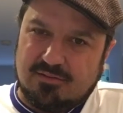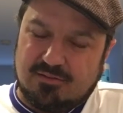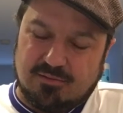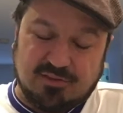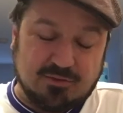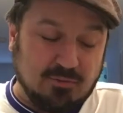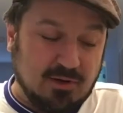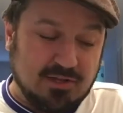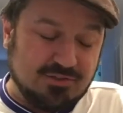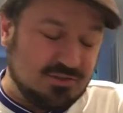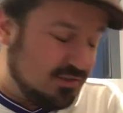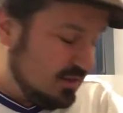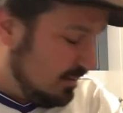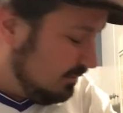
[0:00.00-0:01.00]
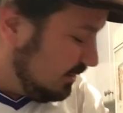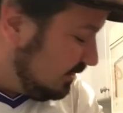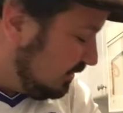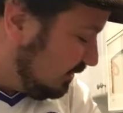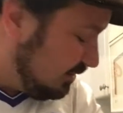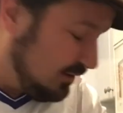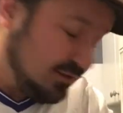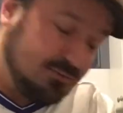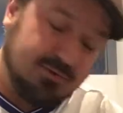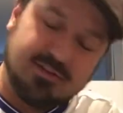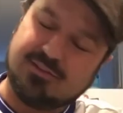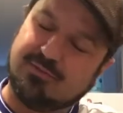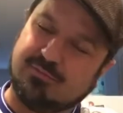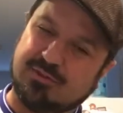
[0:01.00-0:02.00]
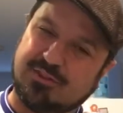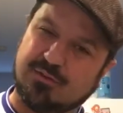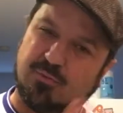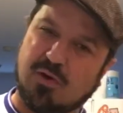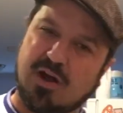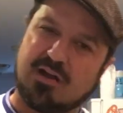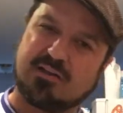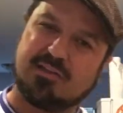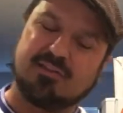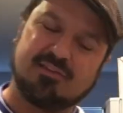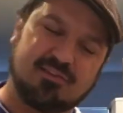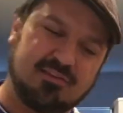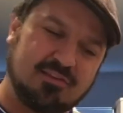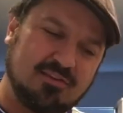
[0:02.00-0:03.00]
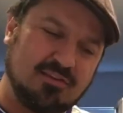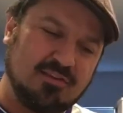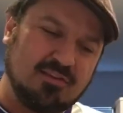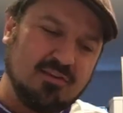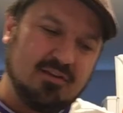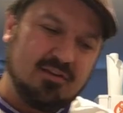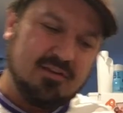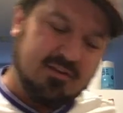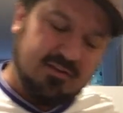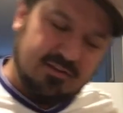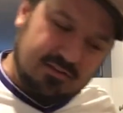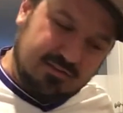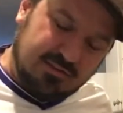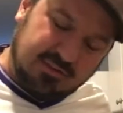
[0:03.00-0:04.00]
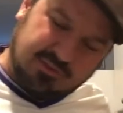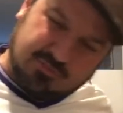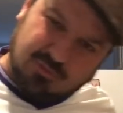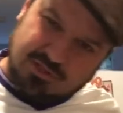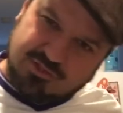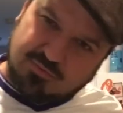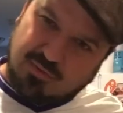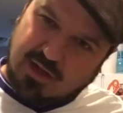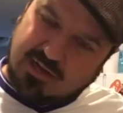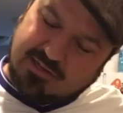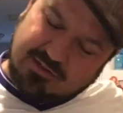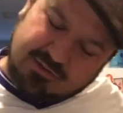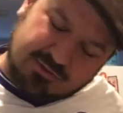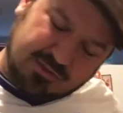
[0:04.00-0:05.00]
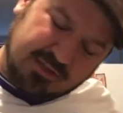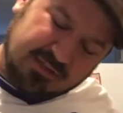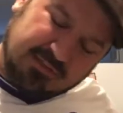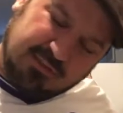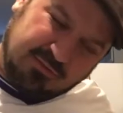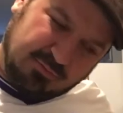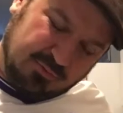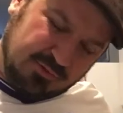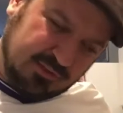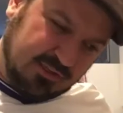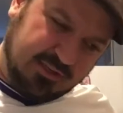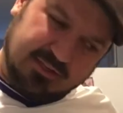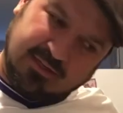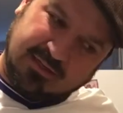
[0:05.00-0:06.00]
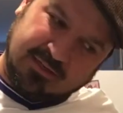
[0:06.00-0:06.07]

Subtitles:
Squanch, Squanch with the wakas. The Squanch wakas, you get this really